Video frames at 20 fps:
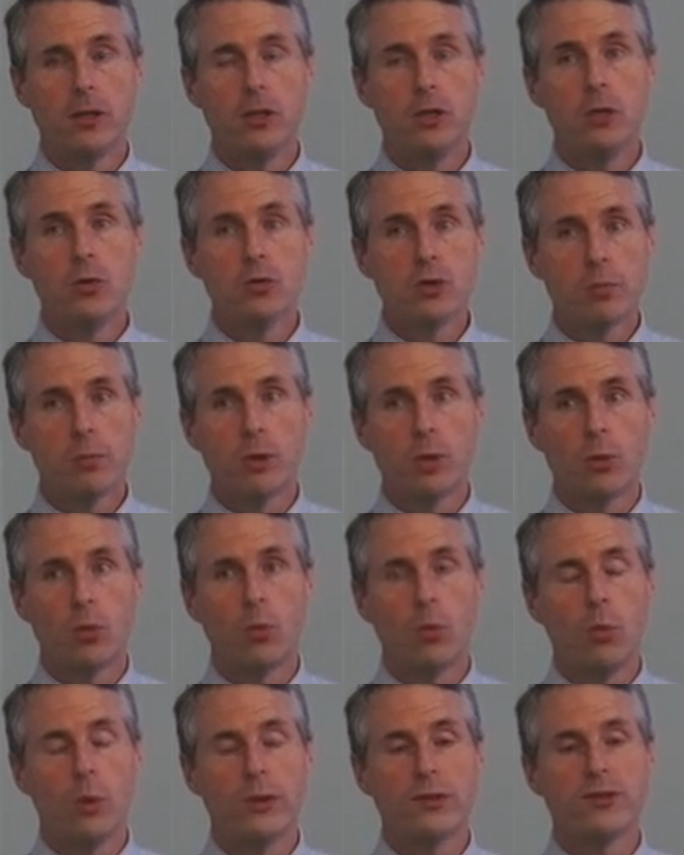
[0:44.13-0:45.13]
usable
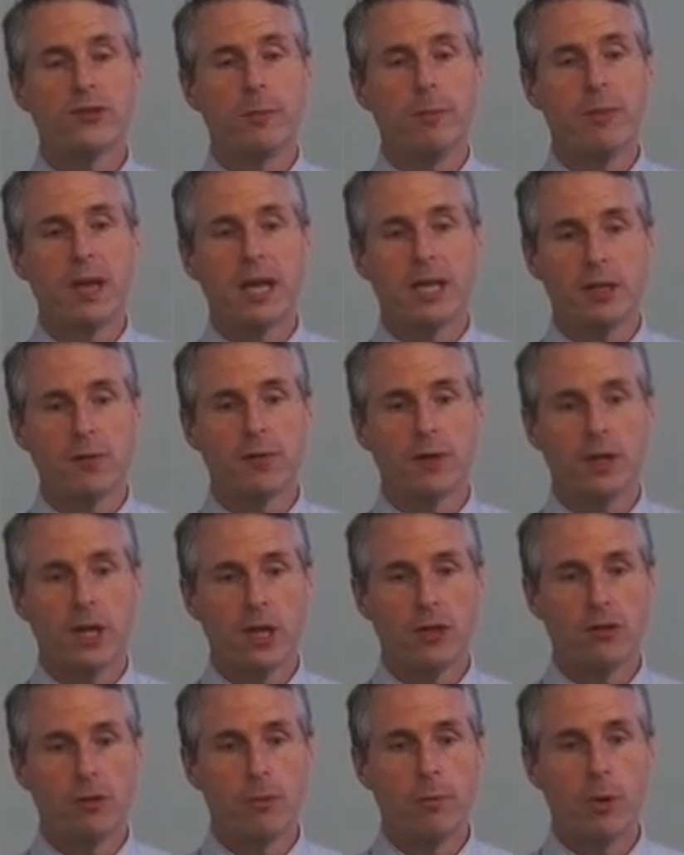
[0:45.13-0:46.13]
with some
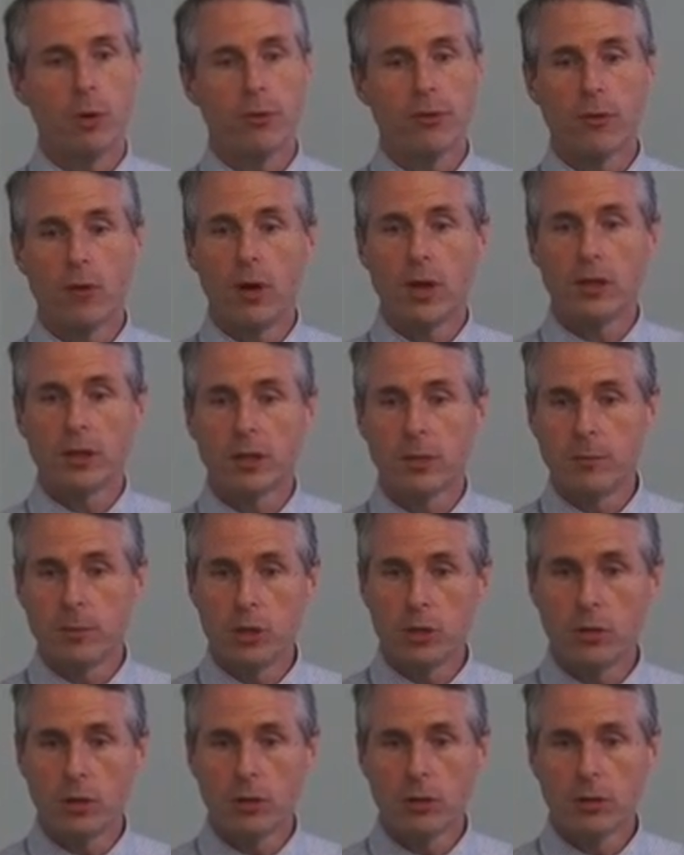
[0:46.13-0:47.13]
magnification, both on the
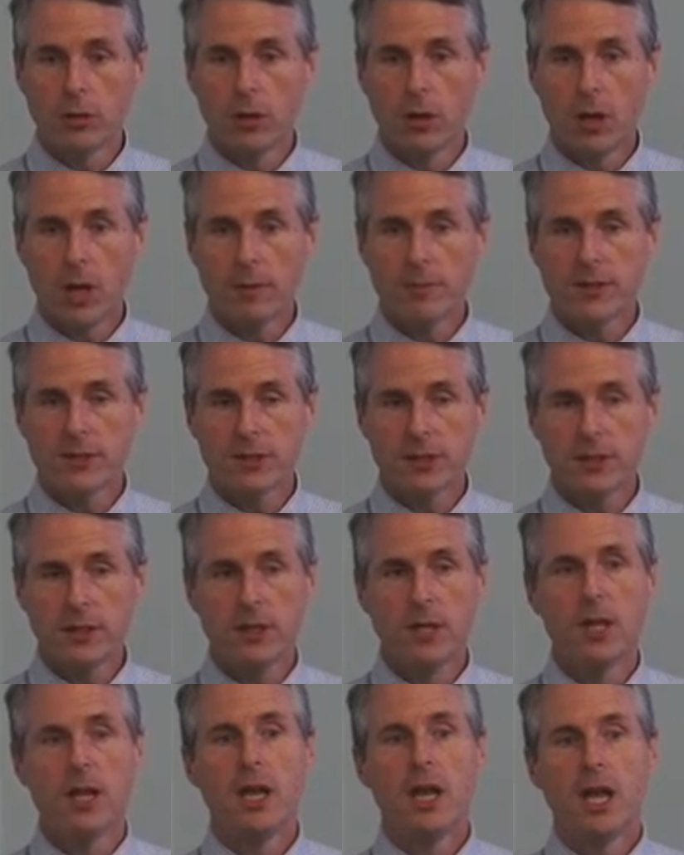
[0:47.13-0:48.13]
computer, obviously,